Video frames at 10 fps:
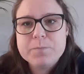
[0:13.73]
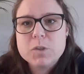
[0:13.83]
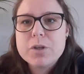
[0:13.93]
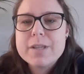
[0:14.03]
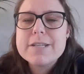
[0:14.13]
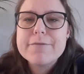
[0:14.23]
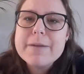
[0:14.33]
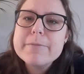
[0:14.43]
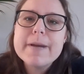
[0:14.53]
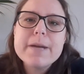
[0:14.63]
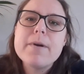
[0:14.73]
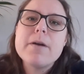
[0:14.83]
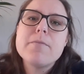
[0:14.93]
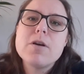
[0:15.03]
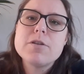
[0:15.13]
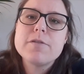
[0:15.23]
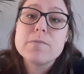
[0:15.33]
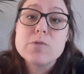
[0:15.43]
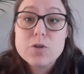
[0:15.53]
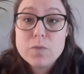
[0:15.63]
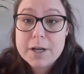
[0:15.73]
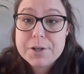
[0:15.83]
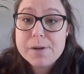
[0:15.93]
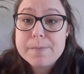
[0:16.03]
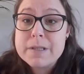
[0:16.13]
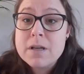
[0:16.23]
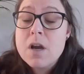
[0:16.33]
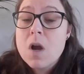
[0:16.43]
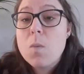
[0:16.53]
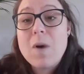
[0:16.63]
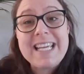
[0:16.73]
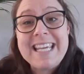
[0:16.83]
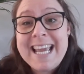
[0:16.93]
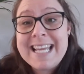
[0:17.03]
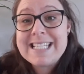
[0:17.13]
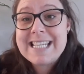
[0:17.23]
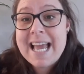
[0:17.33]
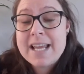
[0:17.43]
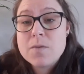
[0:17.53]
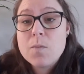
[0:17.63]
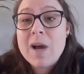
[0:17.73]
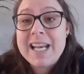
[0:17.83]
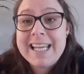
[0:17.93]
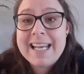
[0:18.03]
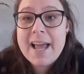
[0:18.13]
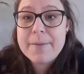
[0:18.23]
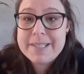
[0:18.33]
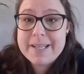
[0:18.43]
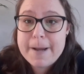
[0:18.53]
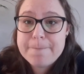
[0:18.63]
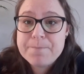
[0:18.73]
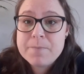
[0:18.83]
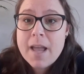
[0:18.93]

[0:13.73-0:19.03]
So this framing paper emerged from two workshops, one in Ghent and one in Amsterdam.